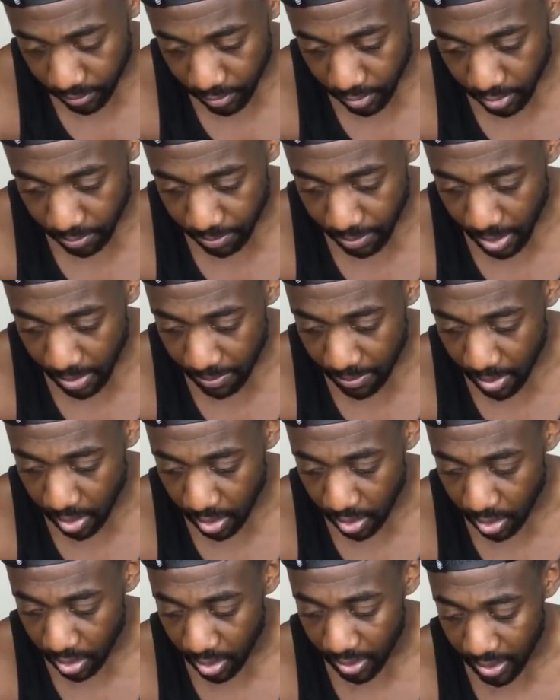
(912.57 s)
Bomber
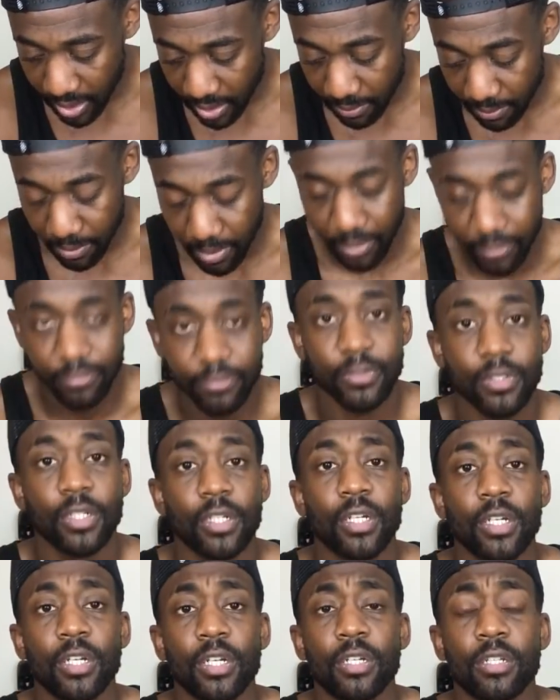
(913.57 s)
Clark name, bruv?
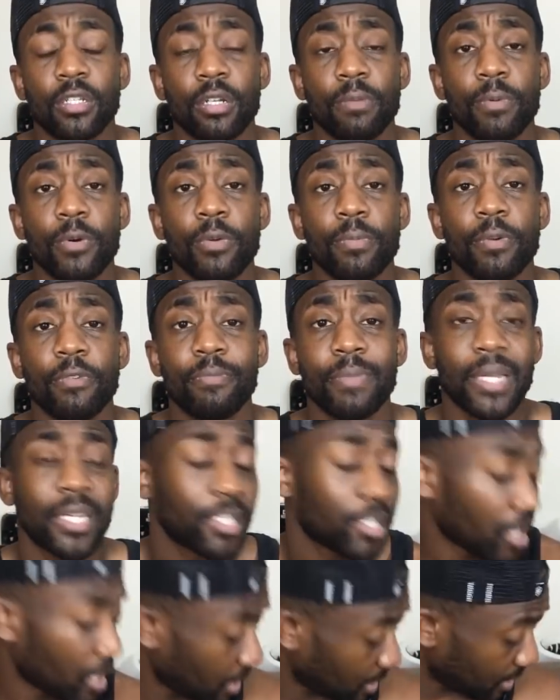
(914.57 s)
The Bournemouth
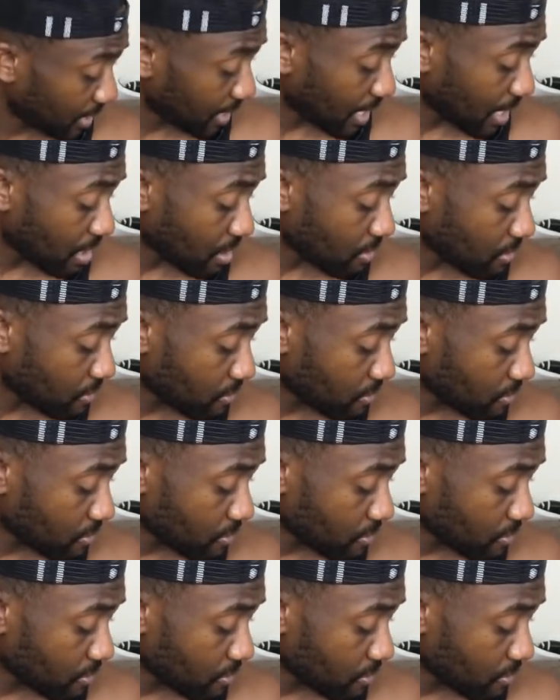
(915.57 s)
manager, Eddie Howe.